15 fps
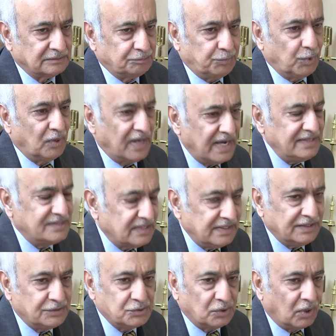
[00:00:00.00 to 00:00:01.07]

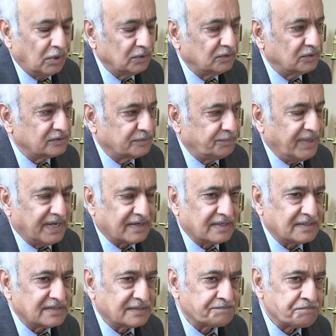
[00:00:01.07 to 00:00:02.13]
politely to all those
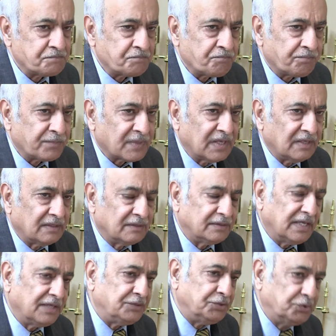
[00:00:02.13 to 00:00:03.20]
parents
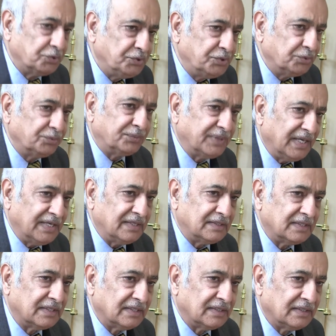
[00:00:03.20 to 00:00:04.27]
that do you
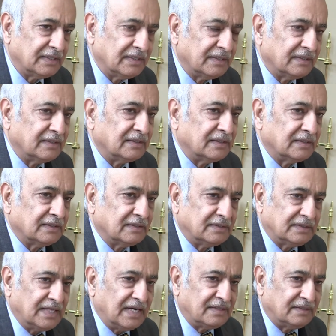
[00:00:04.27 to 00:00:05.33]
think
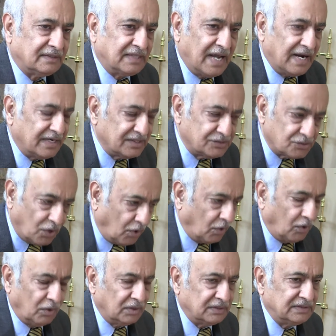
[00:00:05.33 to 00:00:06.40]
that that is
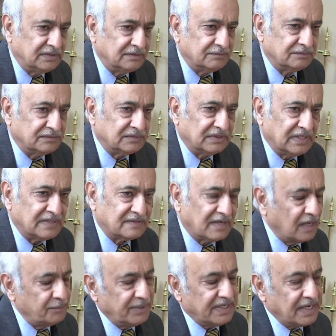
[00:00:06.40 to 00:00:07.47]
all the
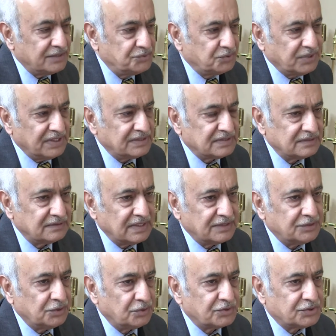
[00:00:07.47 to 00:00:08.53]
Islamic education
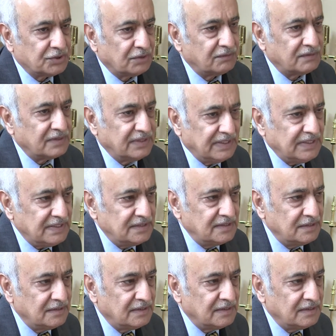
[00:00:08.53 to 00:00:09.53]
that your children need?